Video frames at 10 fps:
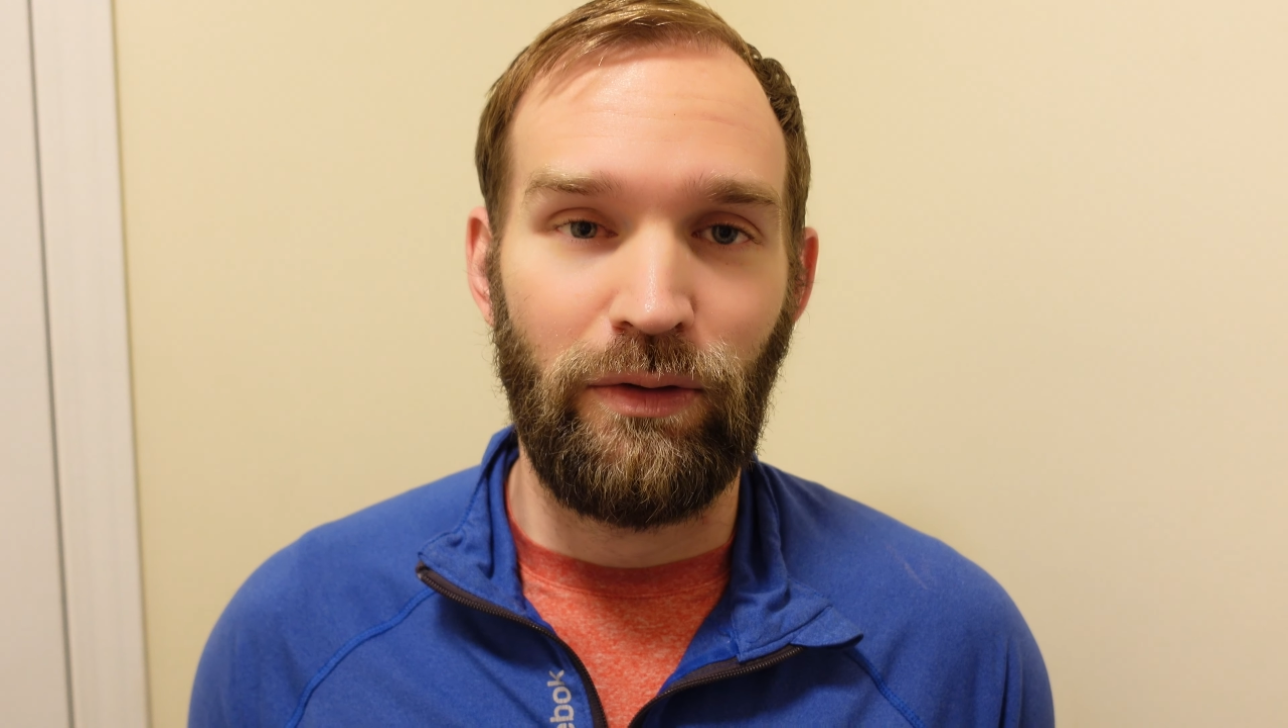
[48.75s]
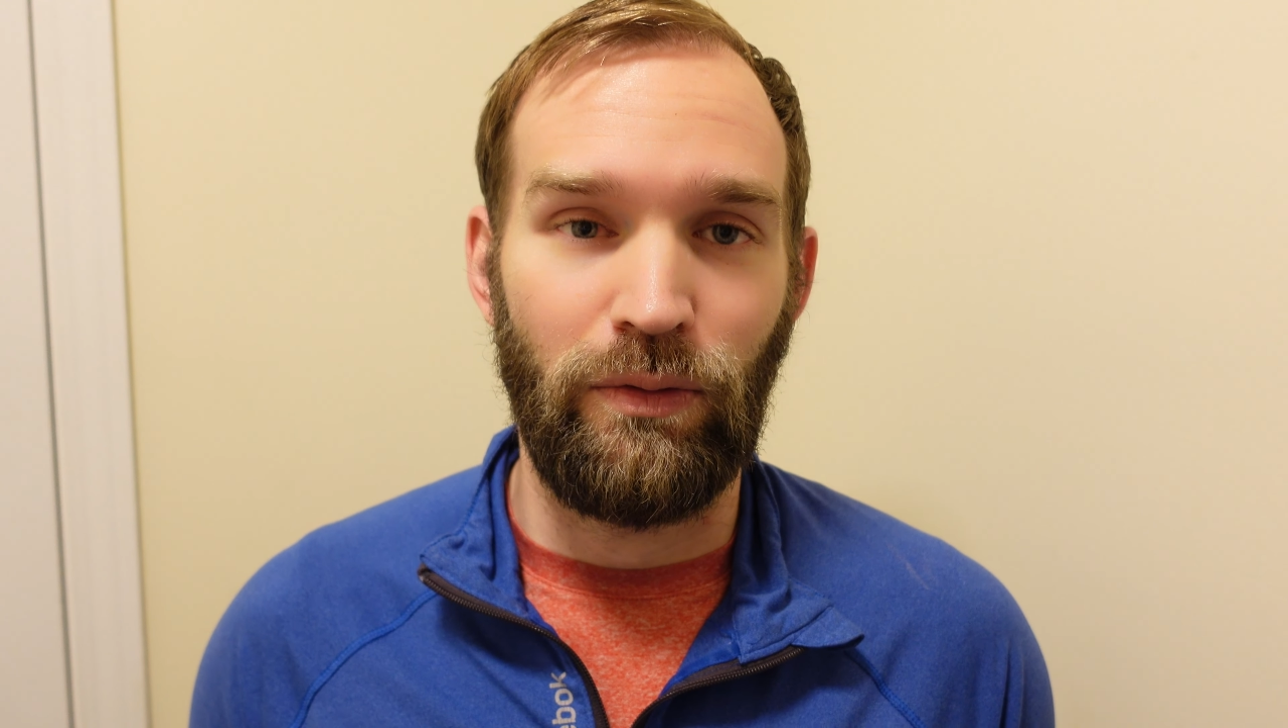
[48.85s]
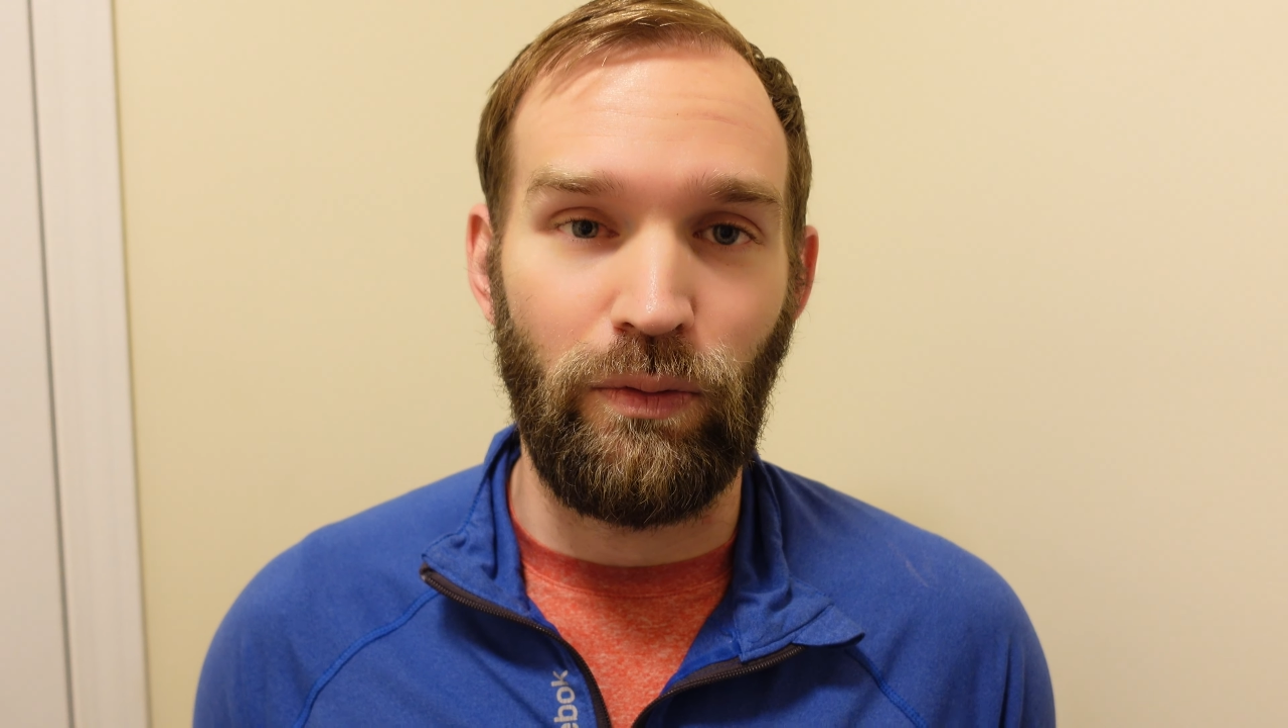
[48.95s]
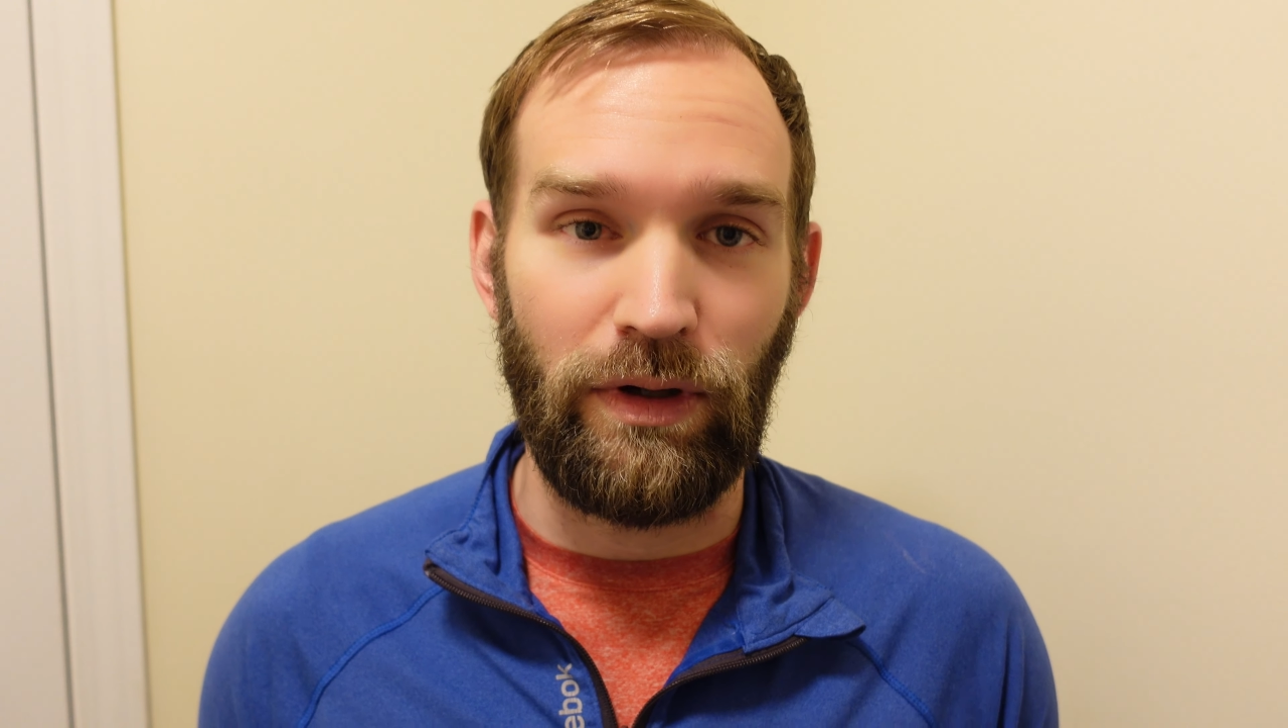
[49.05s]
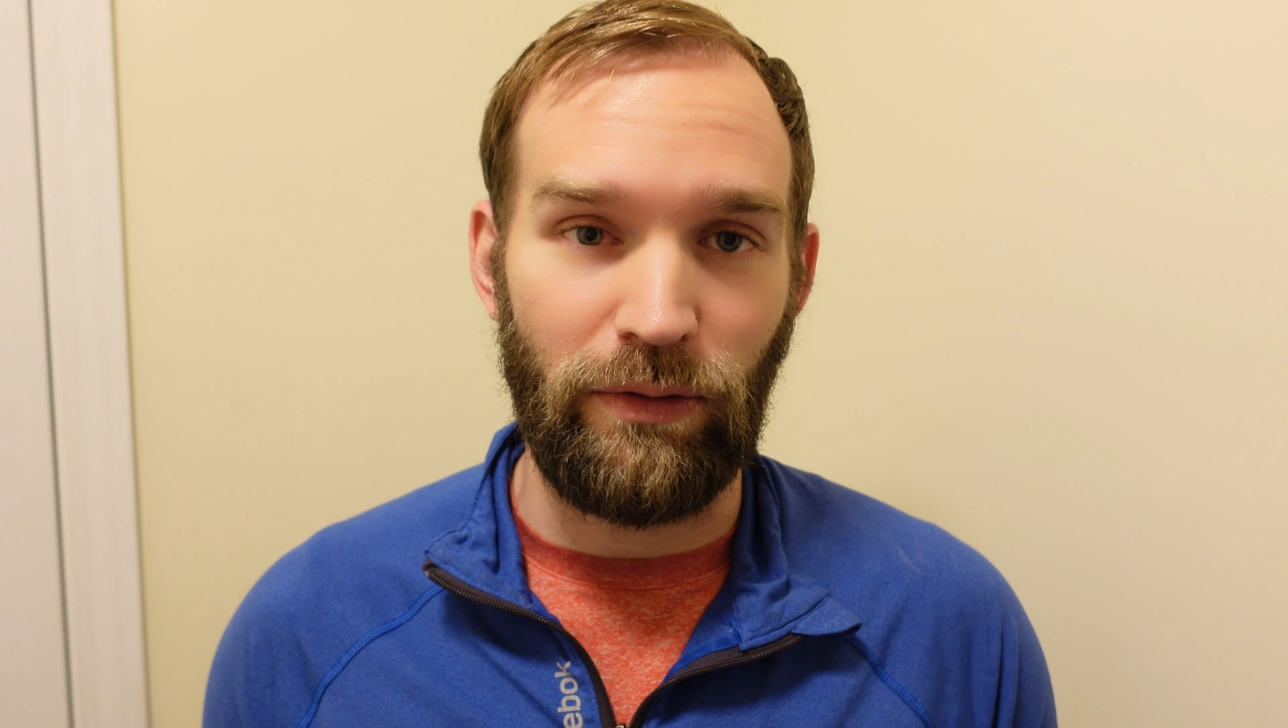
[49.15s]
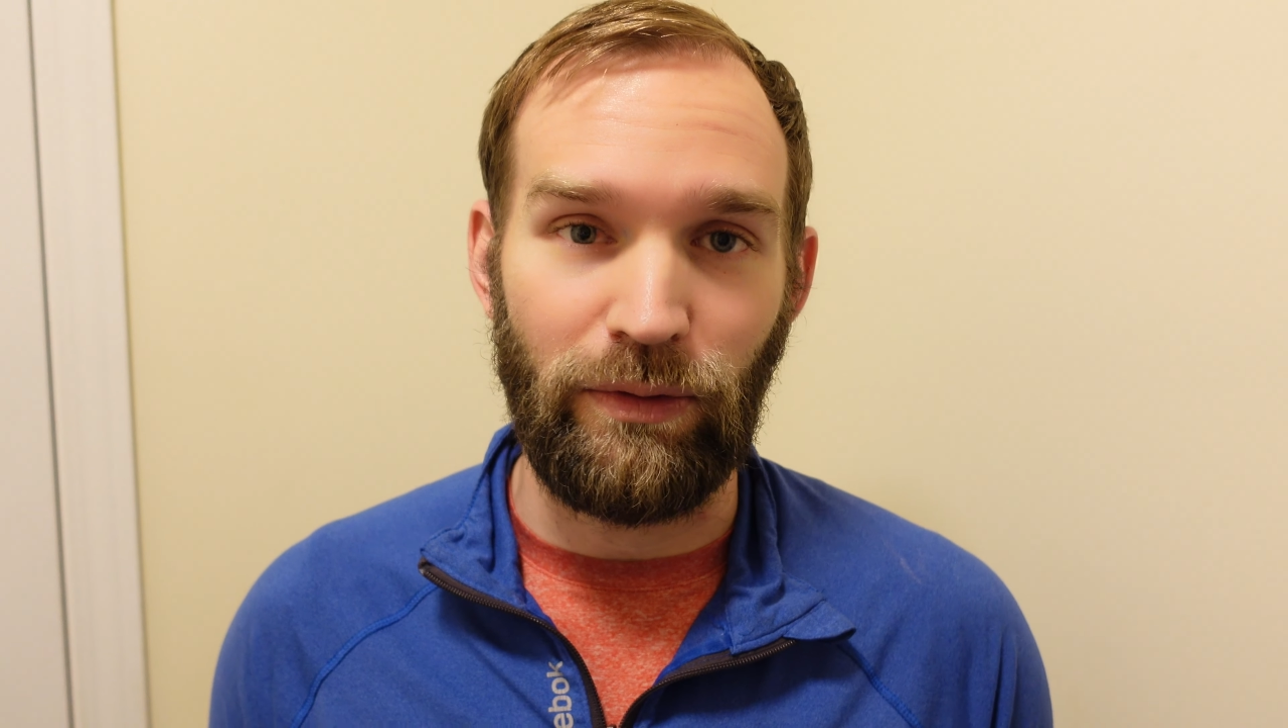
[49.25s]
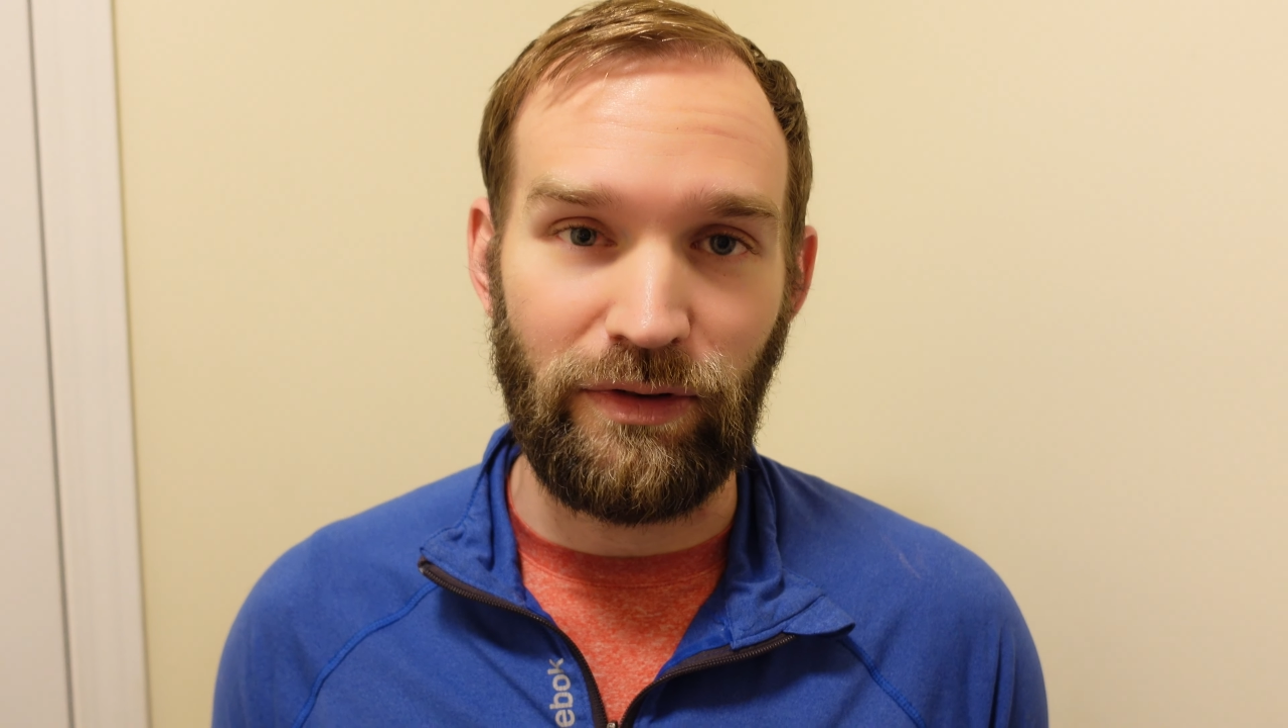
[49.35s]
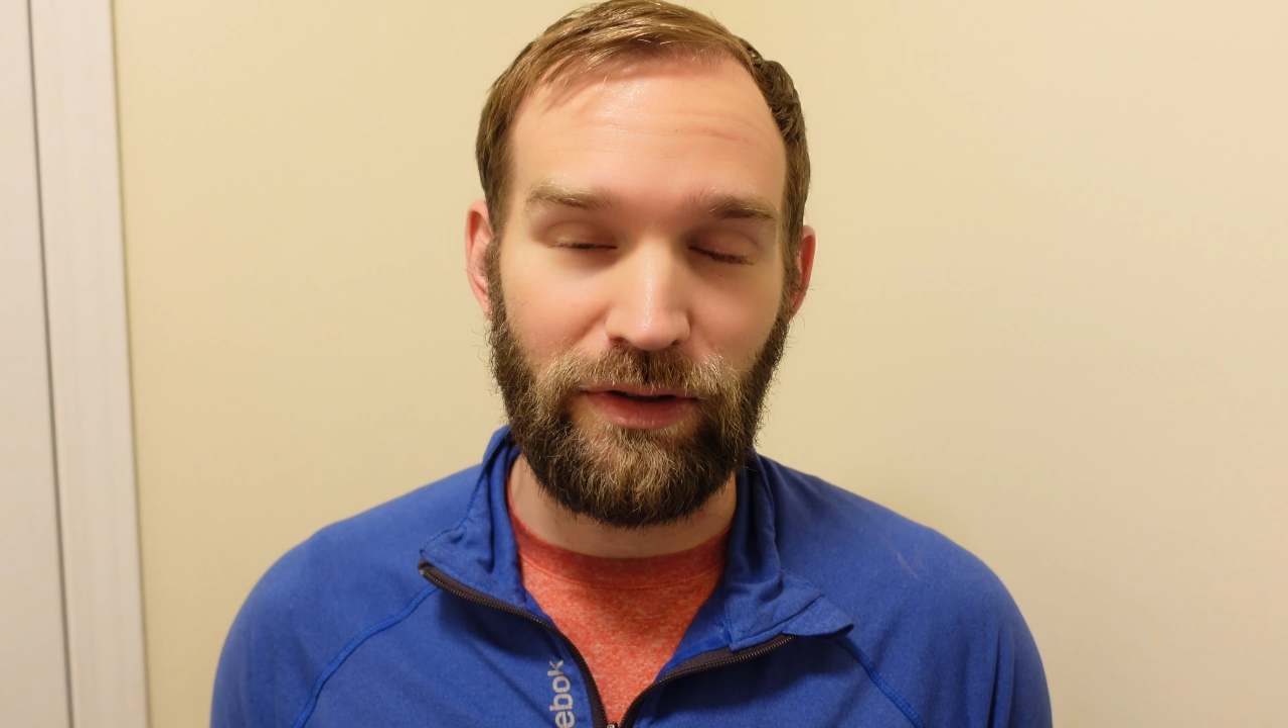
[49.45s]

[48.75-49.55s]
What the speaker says: What was